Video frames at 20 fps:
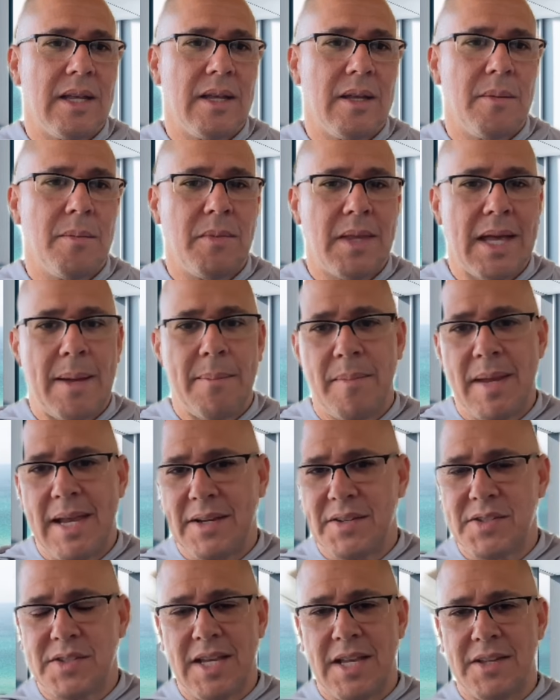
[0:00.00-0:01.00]
that
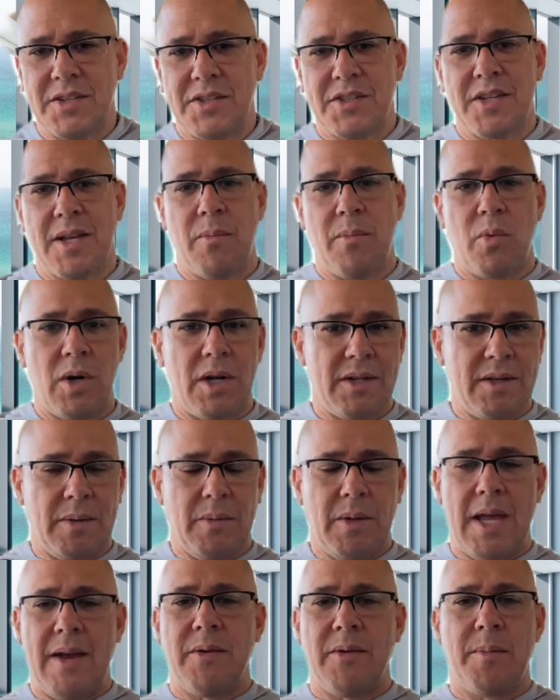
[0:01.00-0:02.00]
makes sense somewhat.
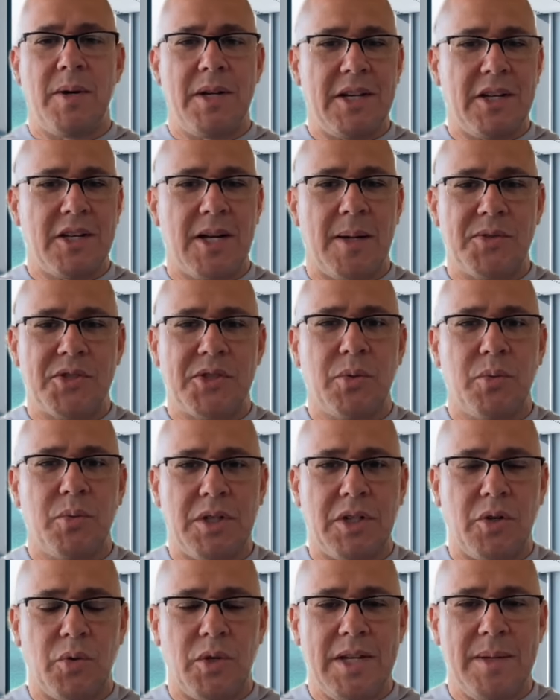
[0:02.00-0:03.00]
Everybody comes to an
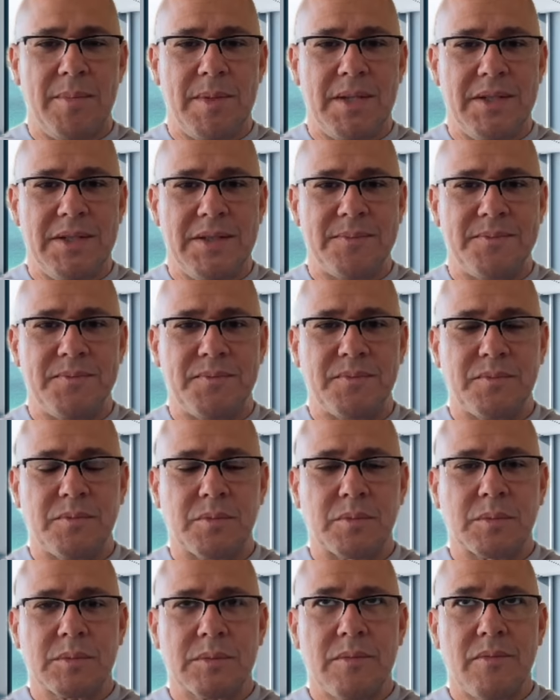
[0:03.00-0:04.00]
agreement.
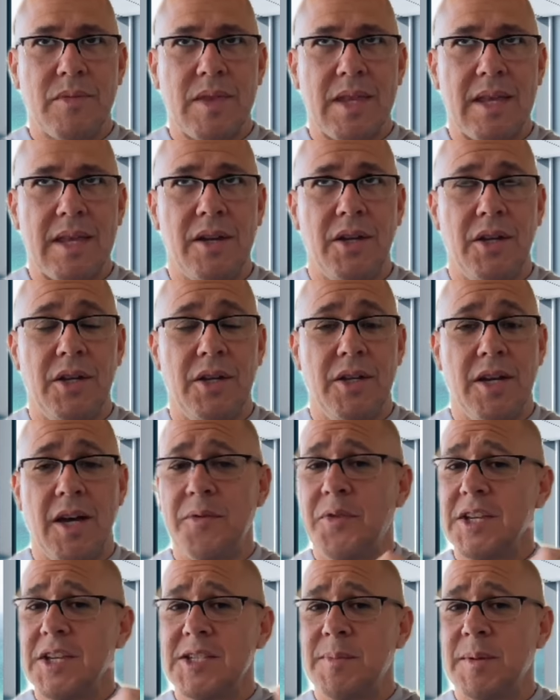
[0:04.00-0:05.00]

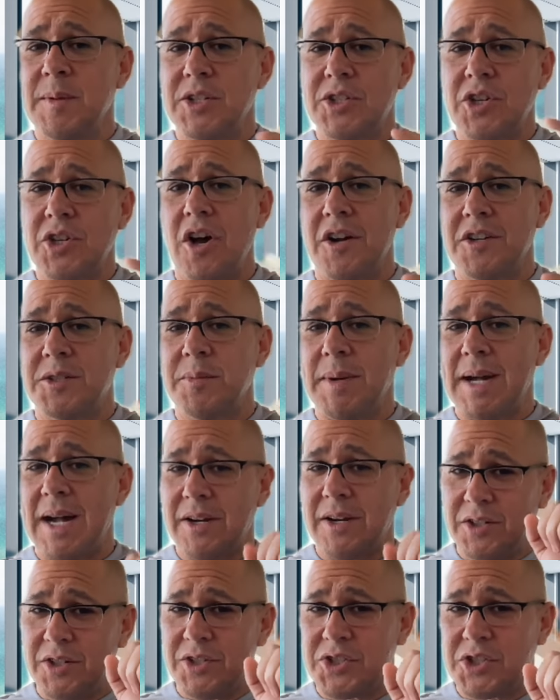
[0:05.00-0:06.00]
Nothing's been talked about
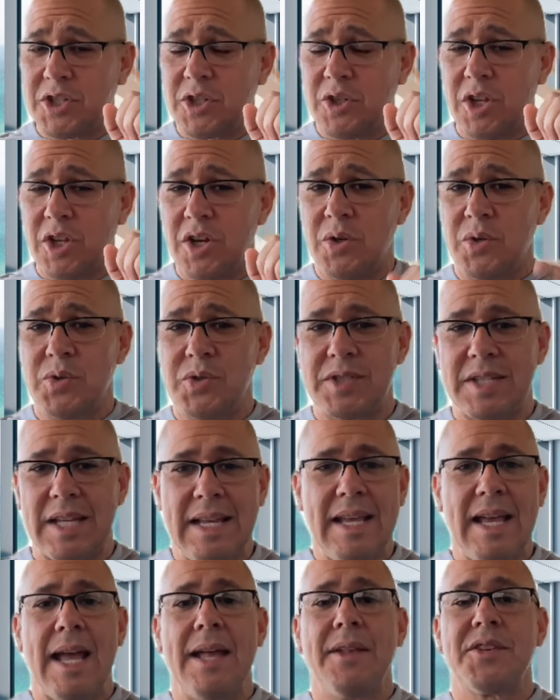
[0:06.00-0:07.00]
and disclosed,
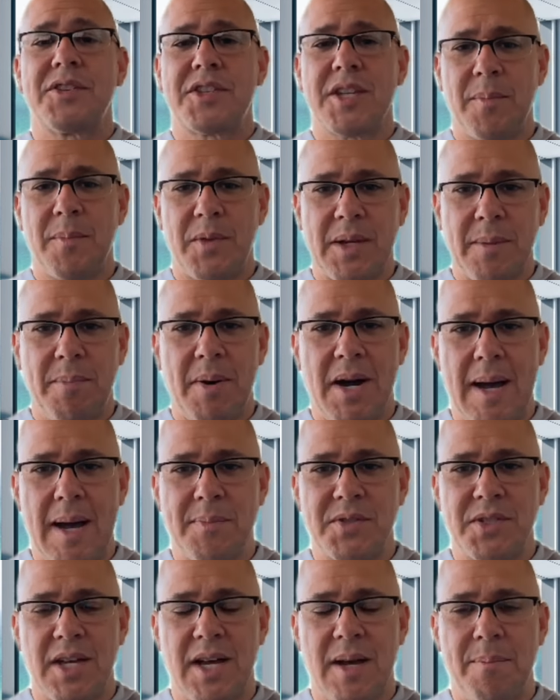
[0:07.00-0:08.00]
and something
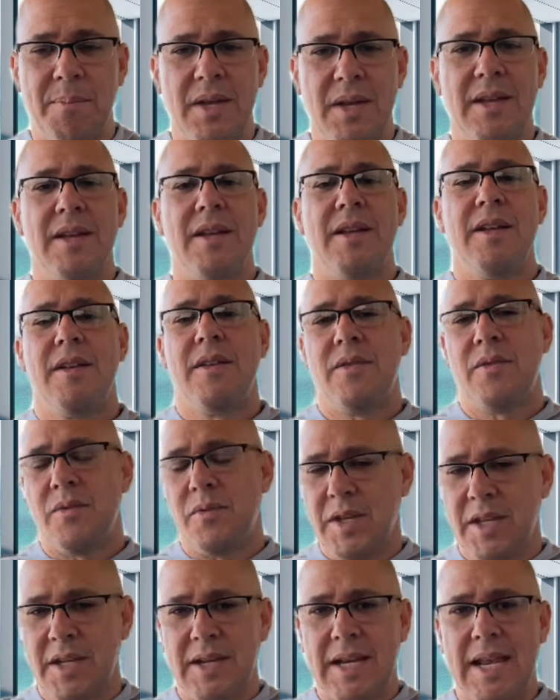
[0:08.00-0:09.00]
pops up,
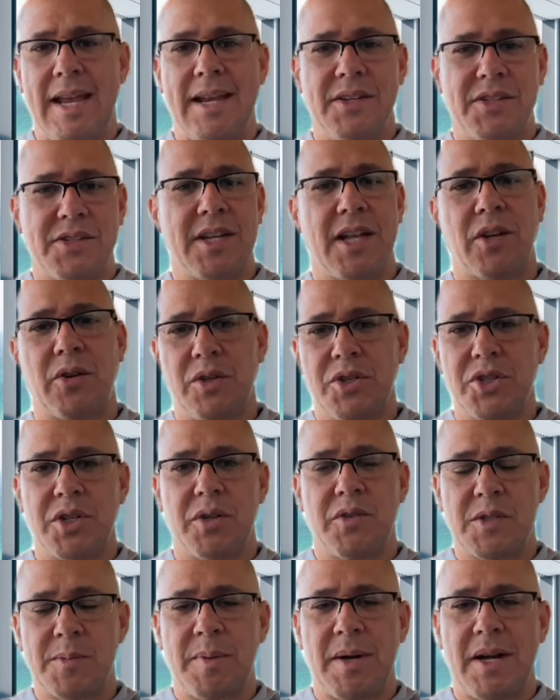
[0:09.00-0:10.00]
then, hey, seller, it's your
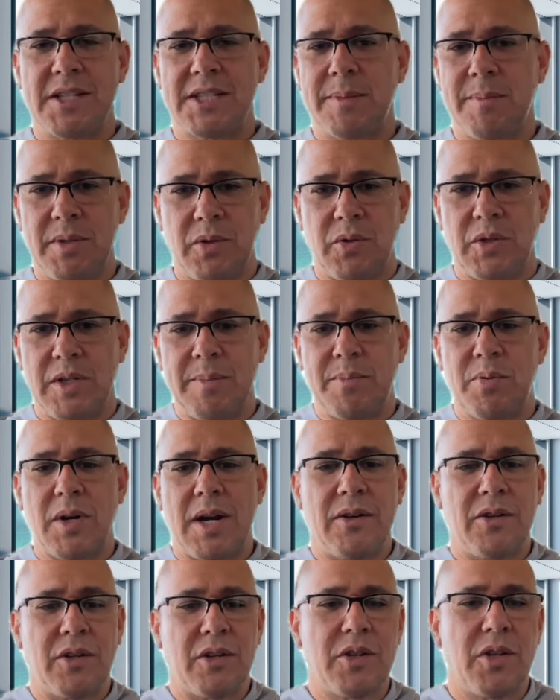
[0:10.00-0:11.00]
responsibility
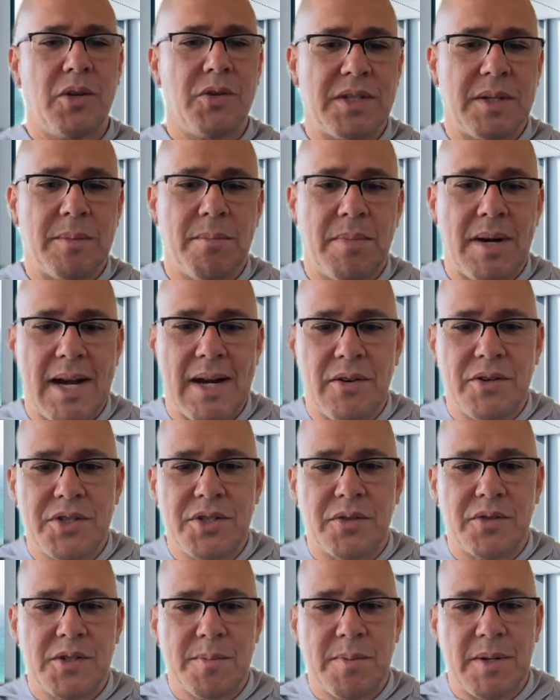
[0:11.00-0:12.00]
prior to closing, buyer, it's
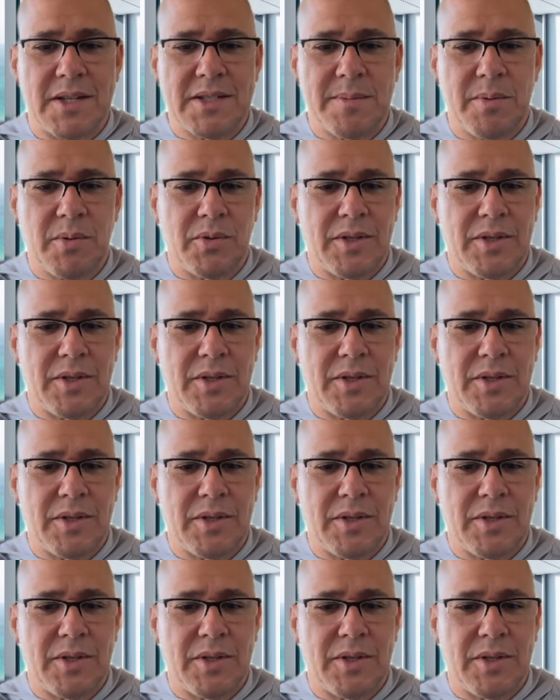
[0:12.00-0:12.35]
your responsibility